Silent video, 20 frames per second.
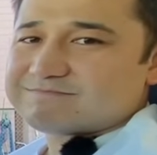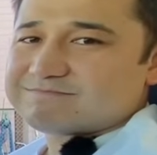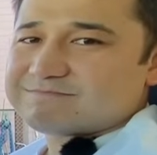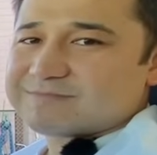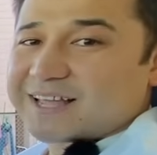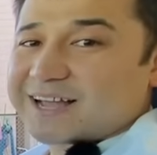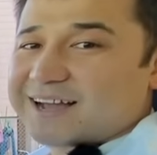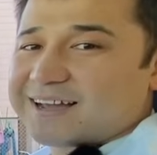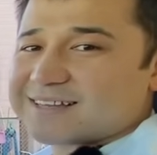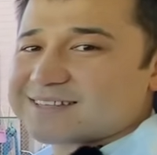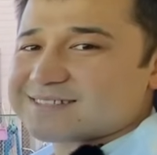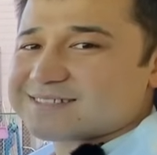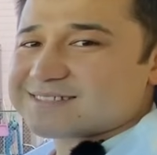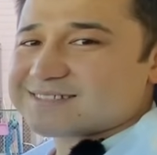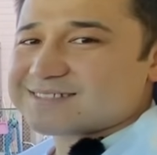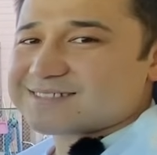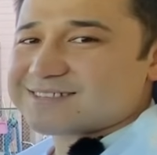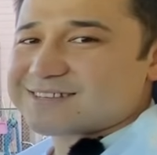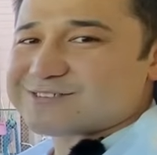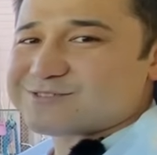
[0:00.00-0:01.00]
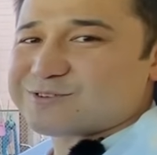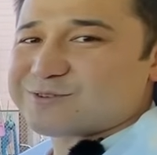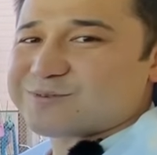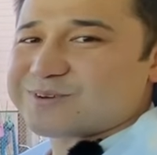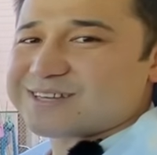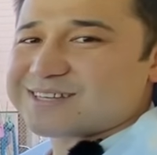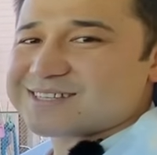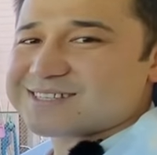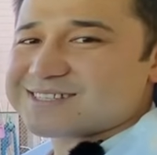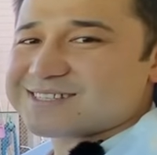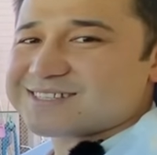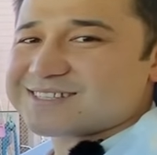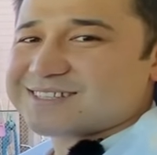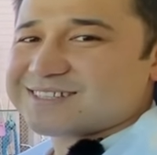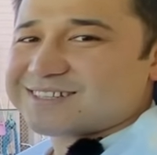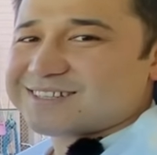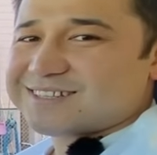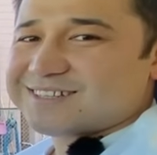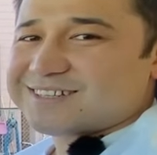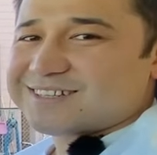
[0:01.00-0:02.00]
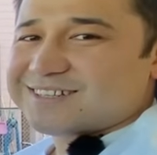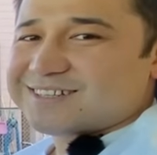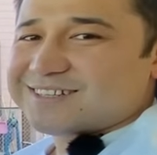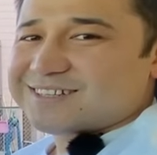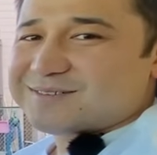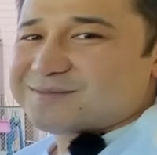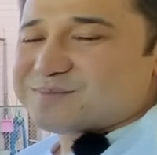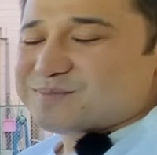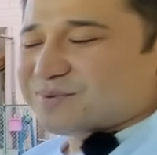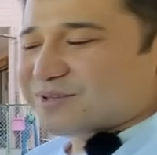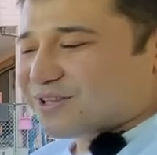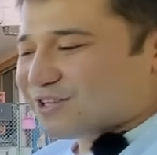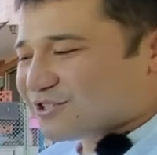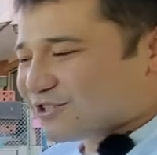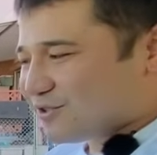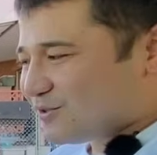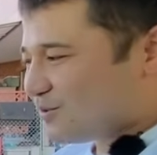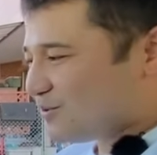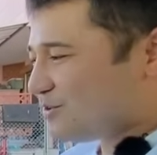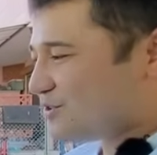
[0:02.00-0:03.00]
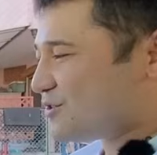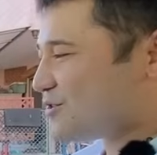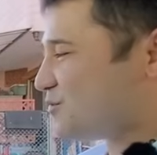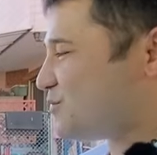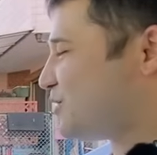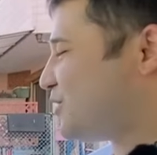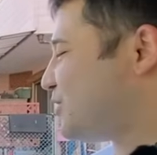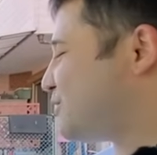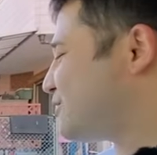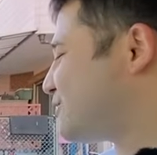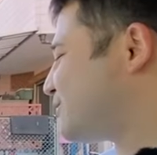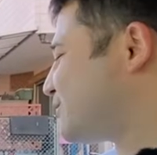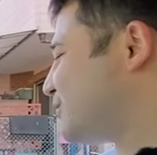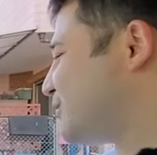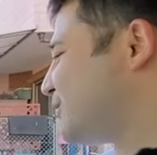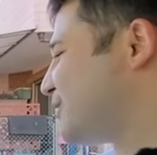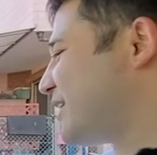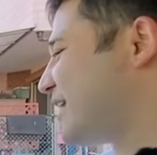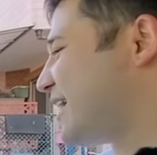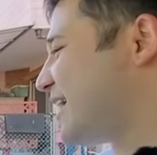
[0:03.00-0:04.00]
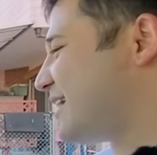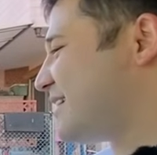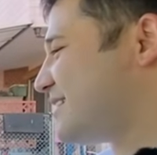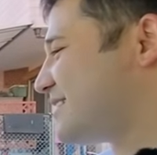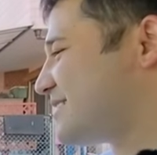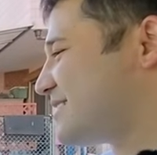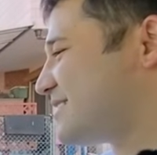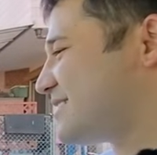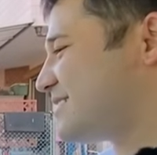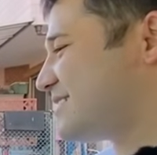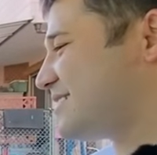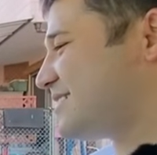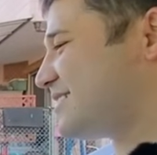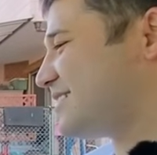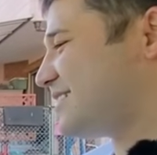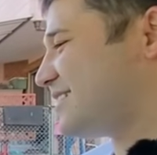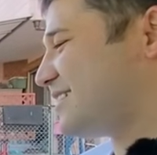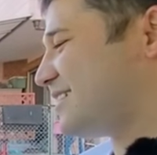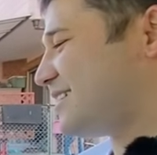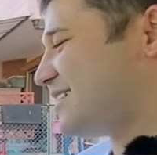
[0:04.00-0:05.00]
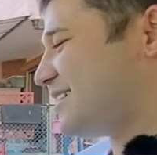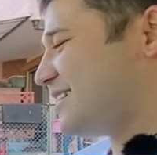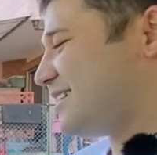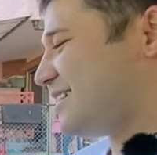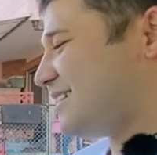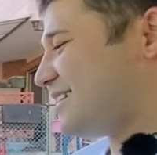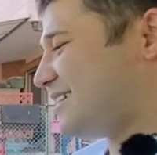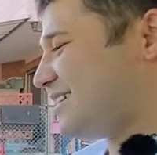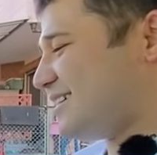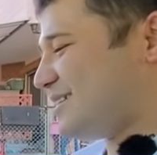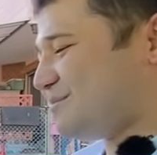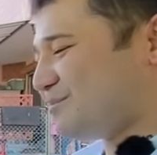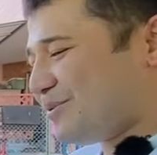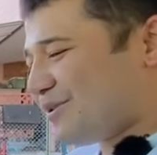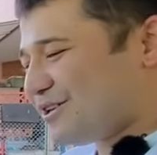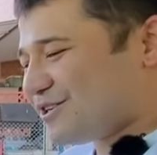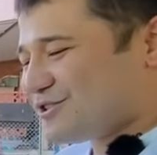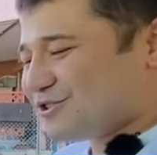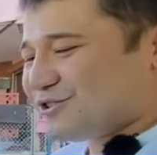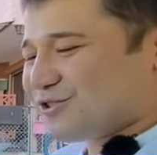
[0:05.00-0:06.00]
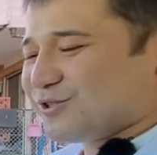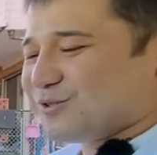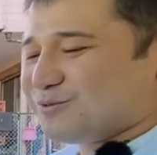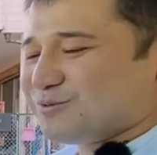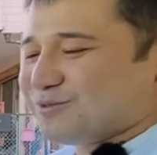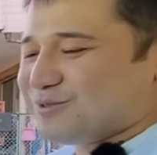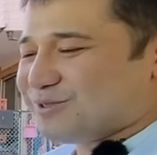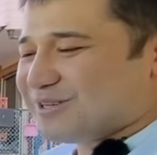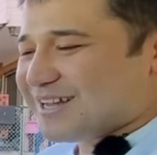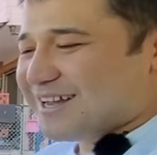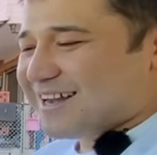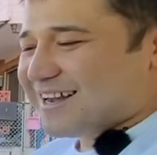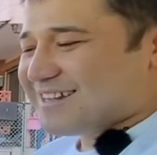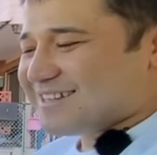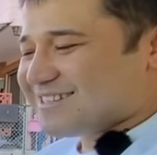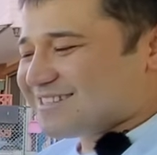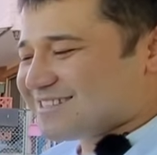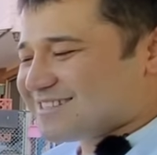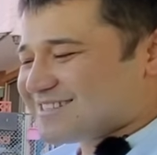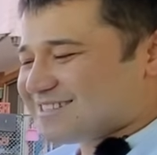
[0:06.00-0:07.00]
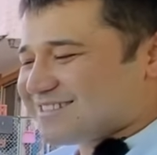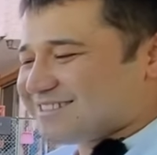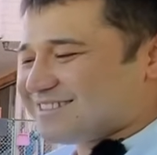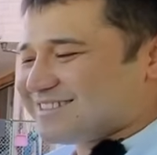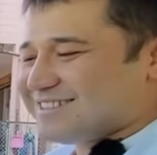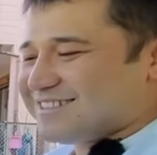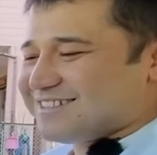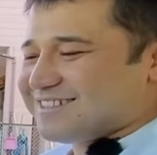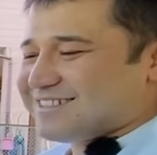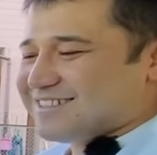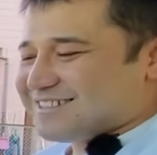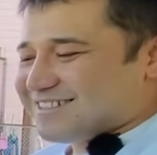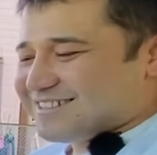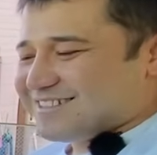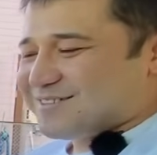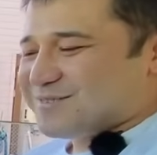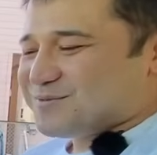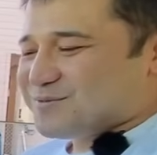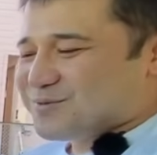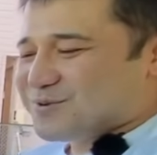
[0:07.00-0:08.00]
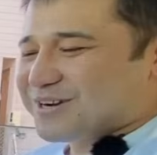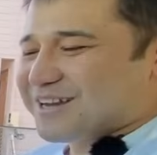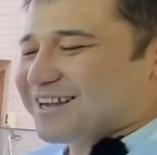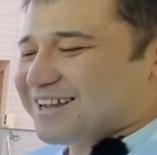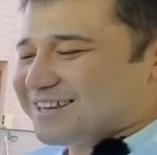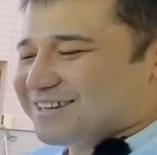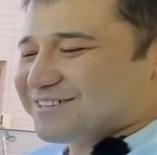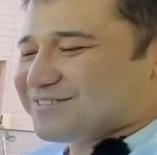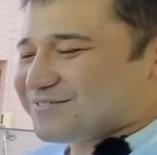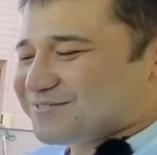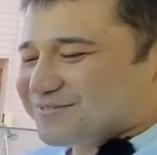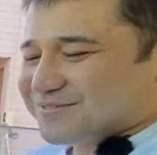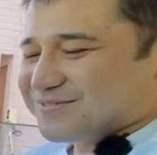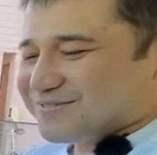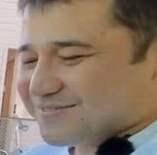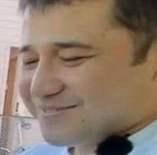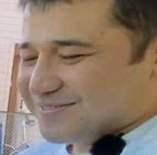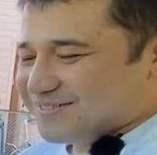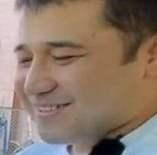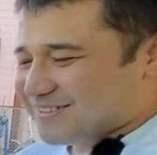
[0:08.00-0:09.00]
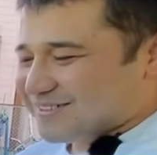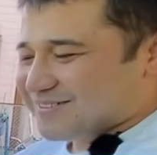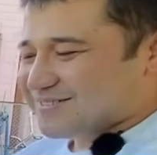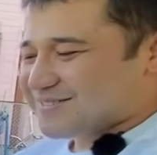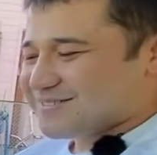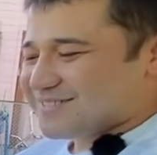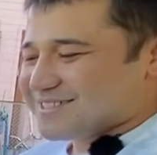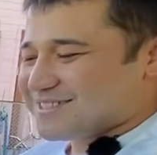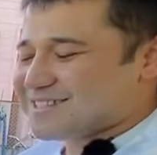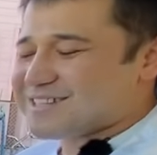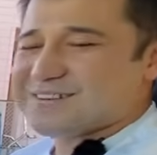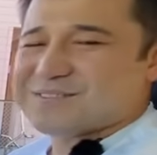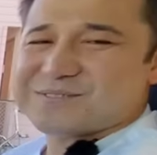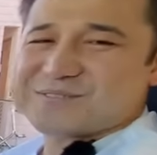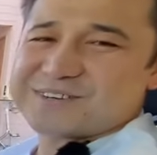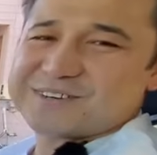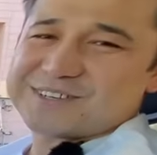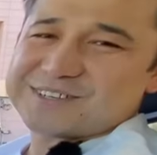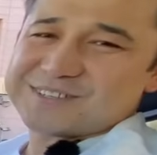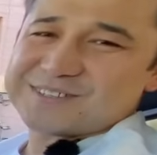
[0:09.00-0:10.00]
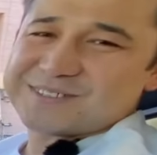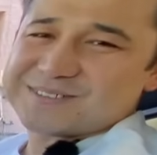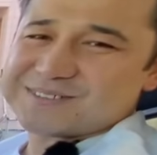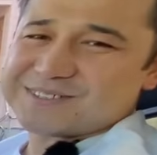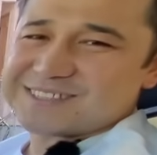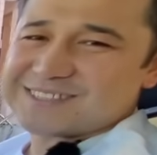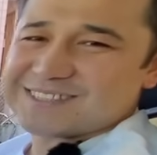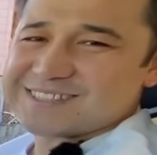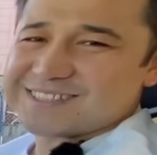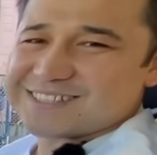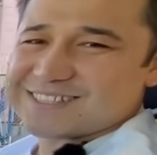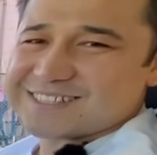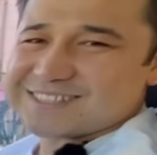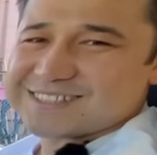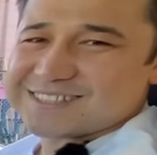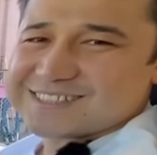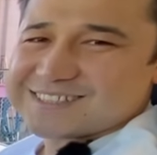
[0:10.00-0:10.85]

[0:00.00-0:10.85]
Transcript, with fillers: Guys, as always, pleasure doing these videos for you guys. Pleasure showing you guys what kind of, you know, stuff you're doing, and